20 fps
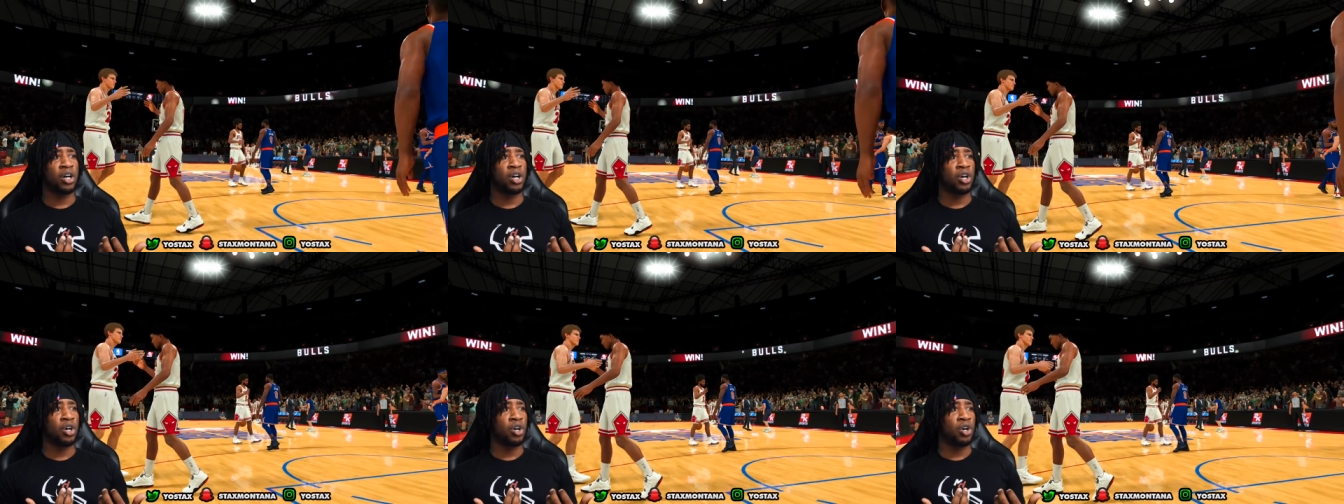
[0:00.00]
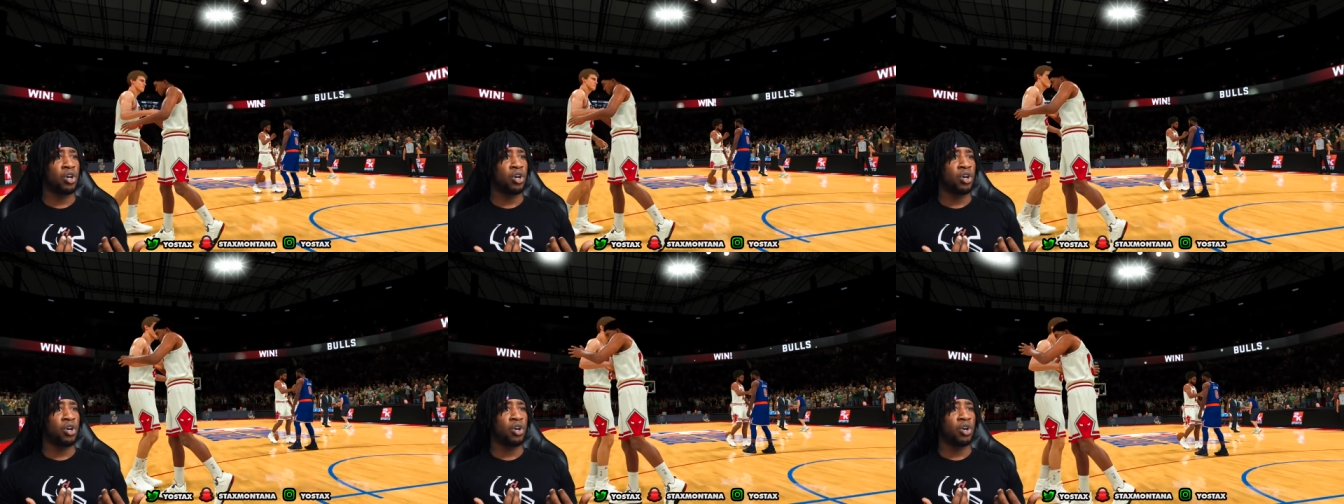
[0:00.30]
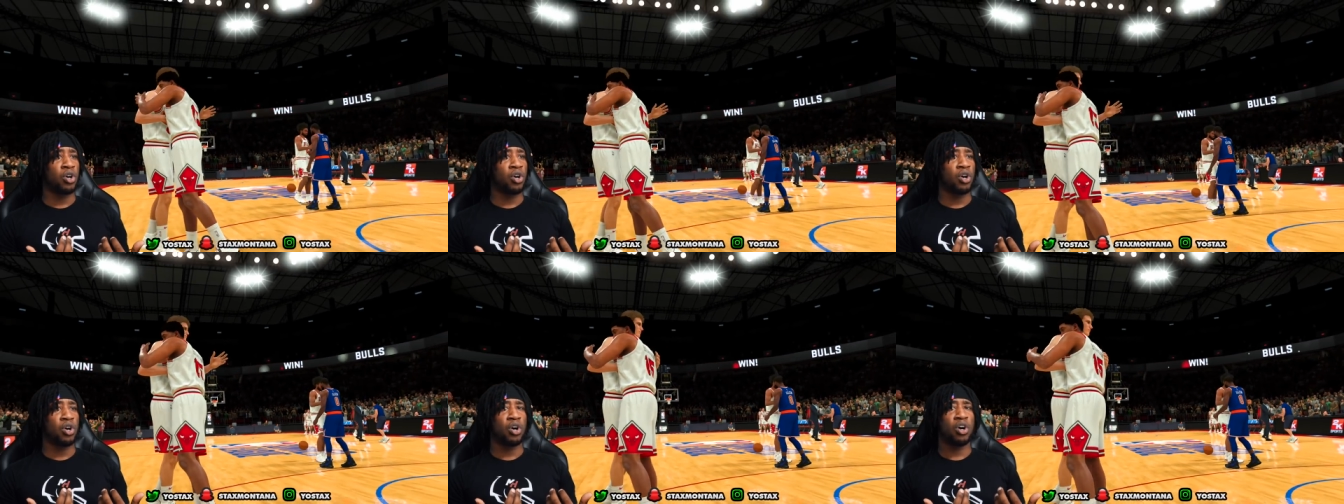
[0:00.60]
the first
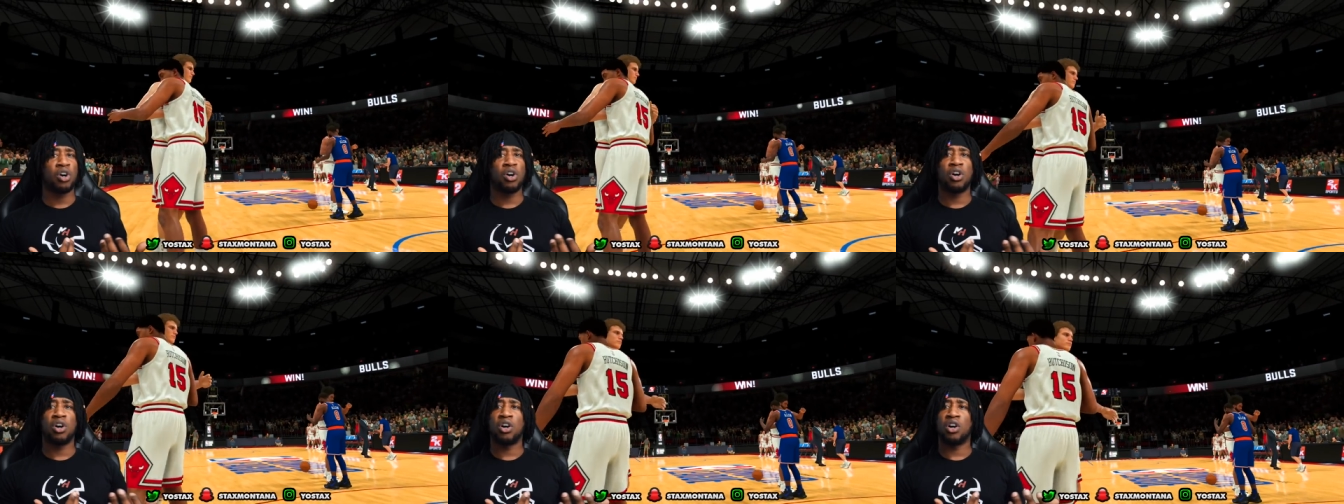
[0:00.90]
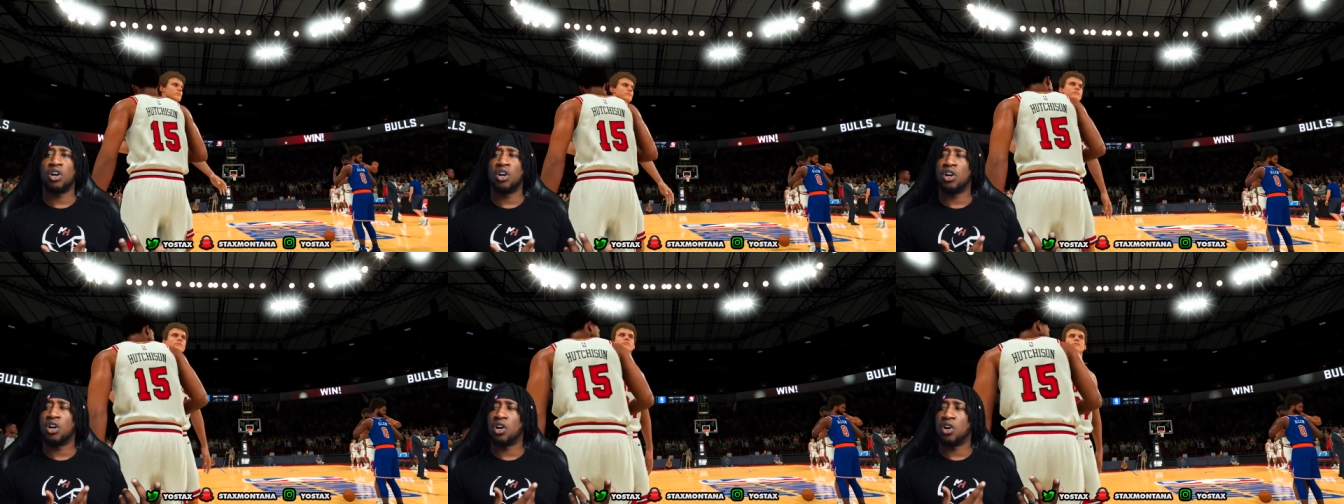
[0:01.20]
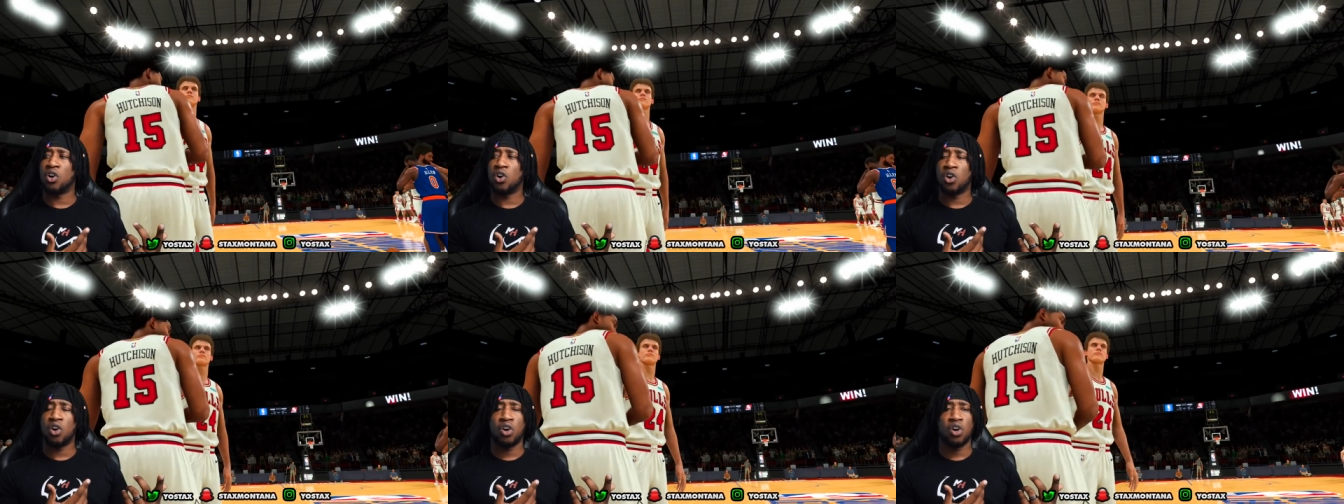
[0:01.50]
games of summer
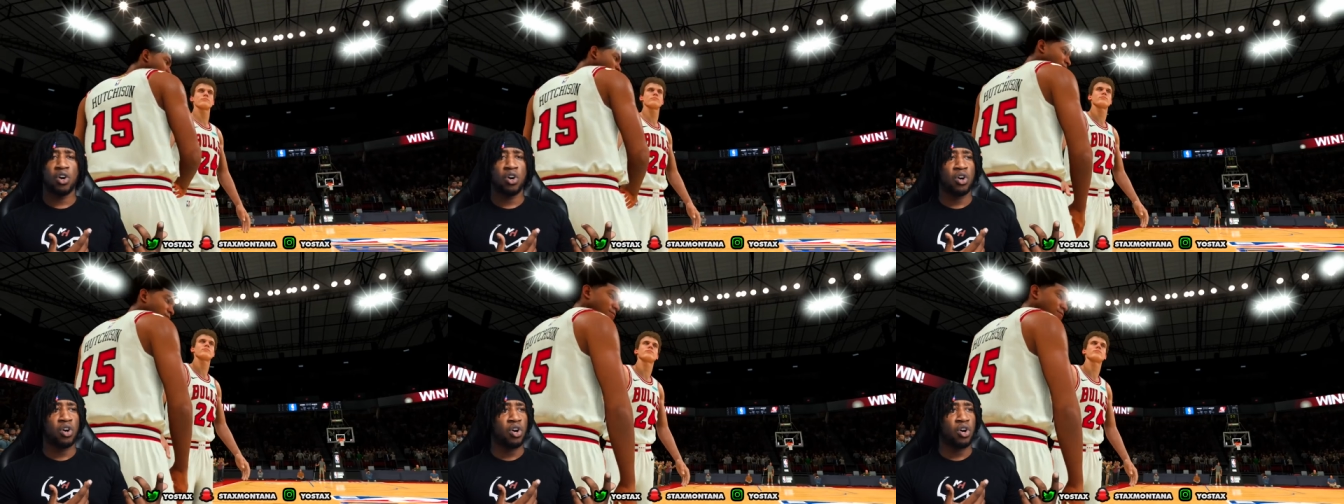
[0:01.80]
league are in the